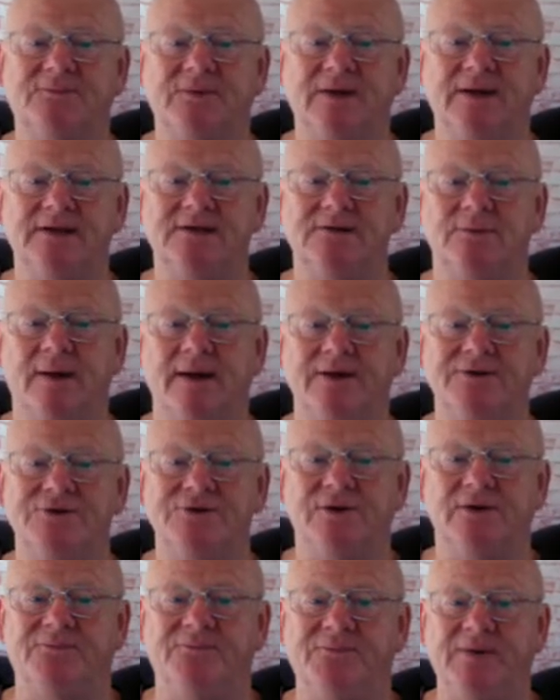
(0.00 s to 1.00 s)
for you to add
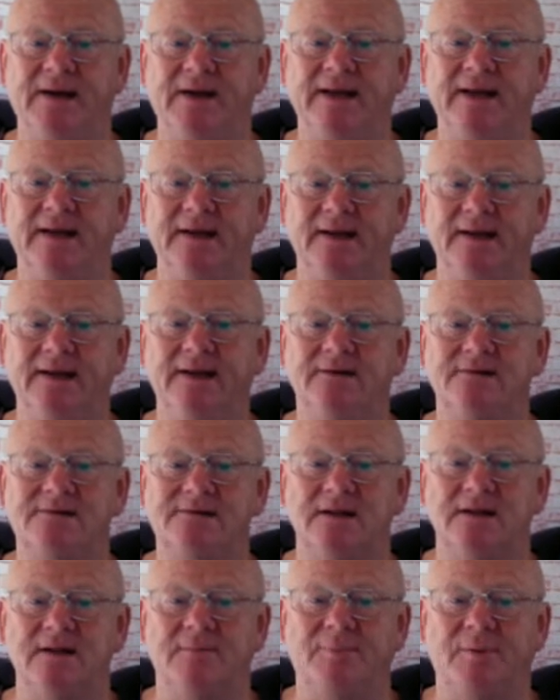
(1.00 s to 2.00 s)
your affiliate links
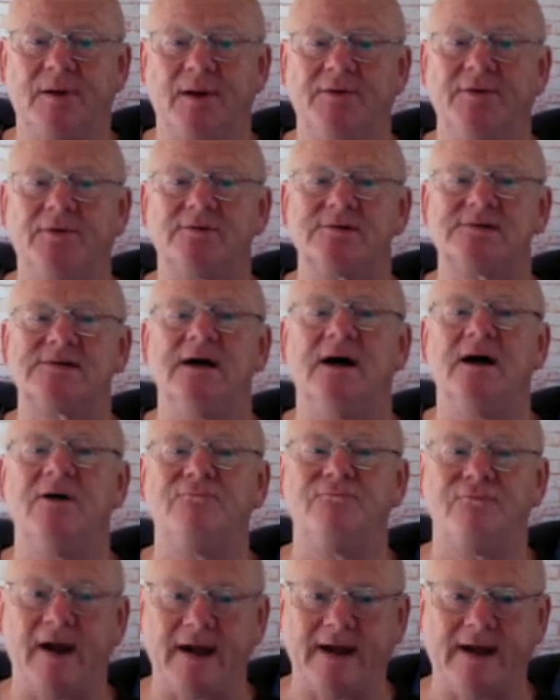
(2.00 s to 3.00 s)
to the products that are
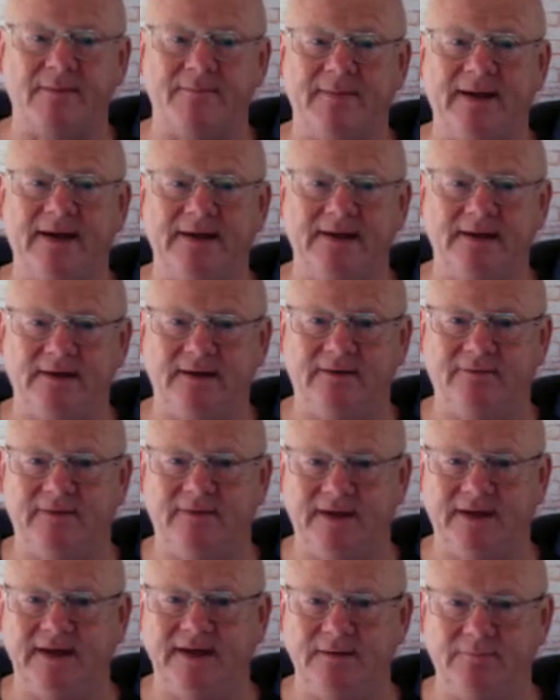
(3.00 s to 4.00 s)
recommended in
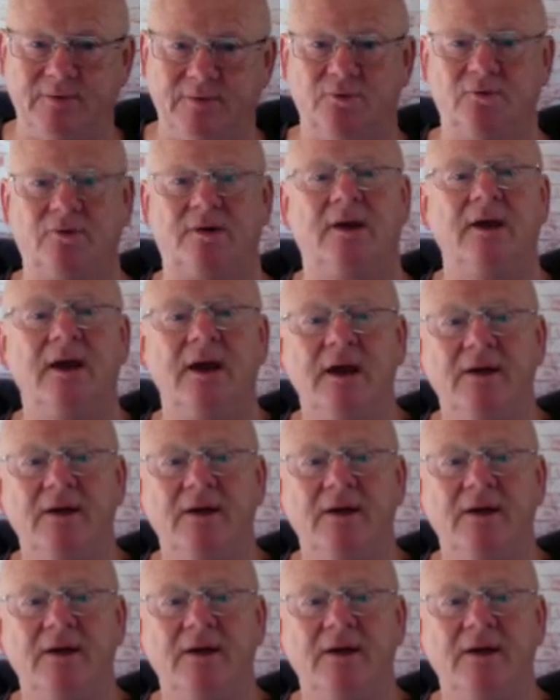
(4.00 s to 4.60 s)
the ebook.